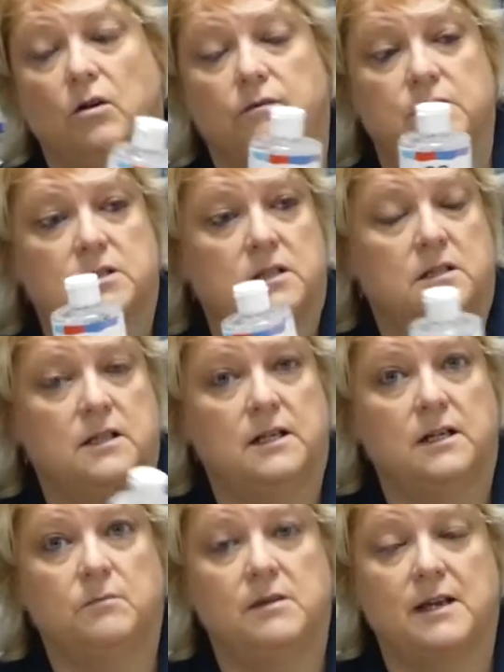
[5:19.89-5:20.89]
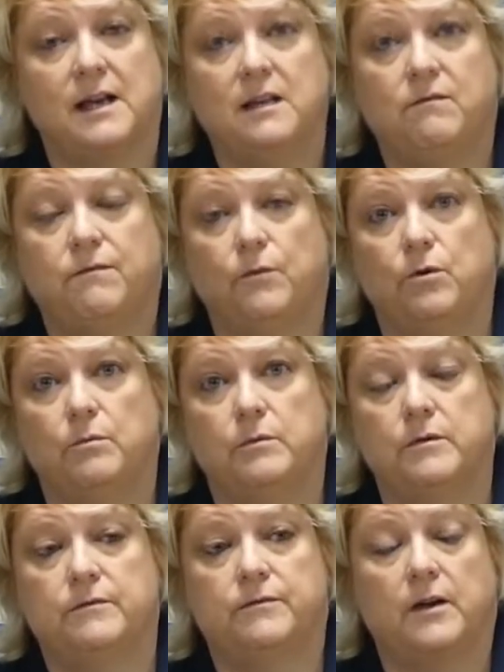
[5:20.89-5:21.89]
obviously dealing with any form
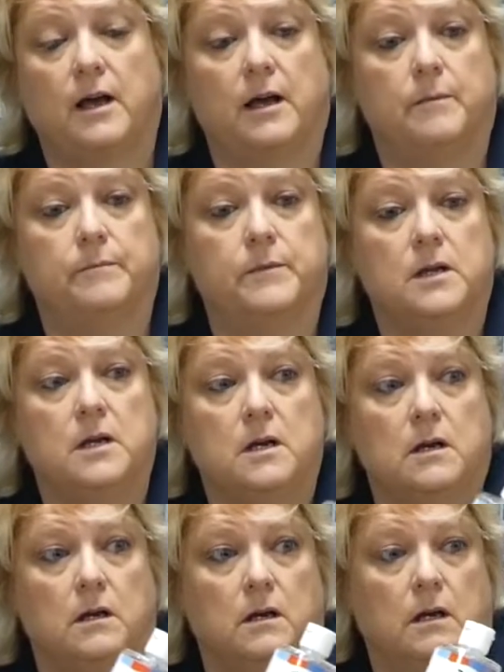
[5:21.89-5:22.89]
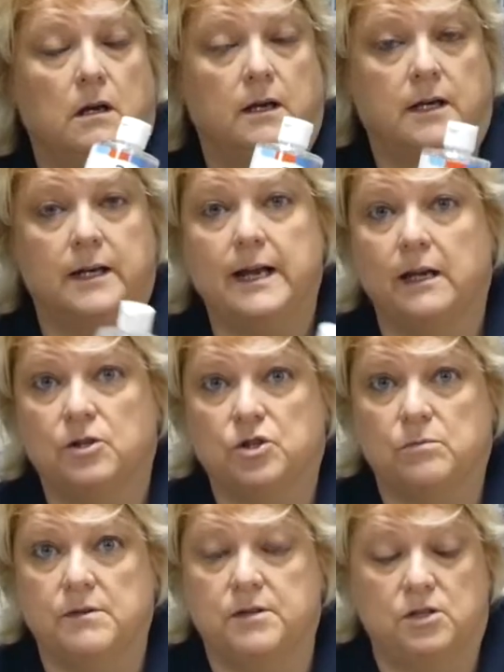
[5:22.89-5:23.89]
of
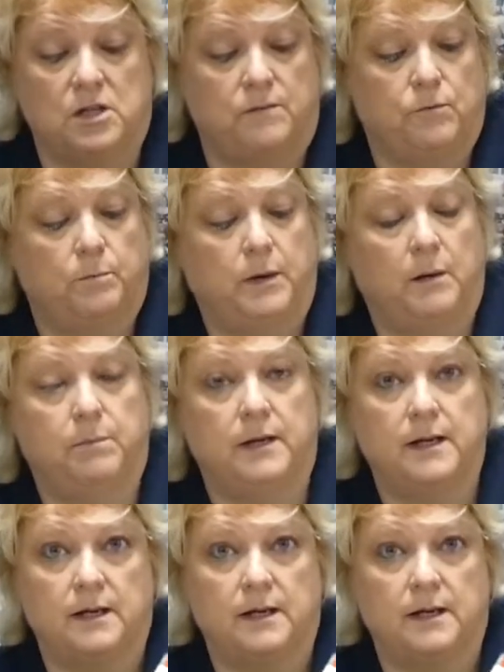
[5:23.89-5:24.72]
connection with the general public,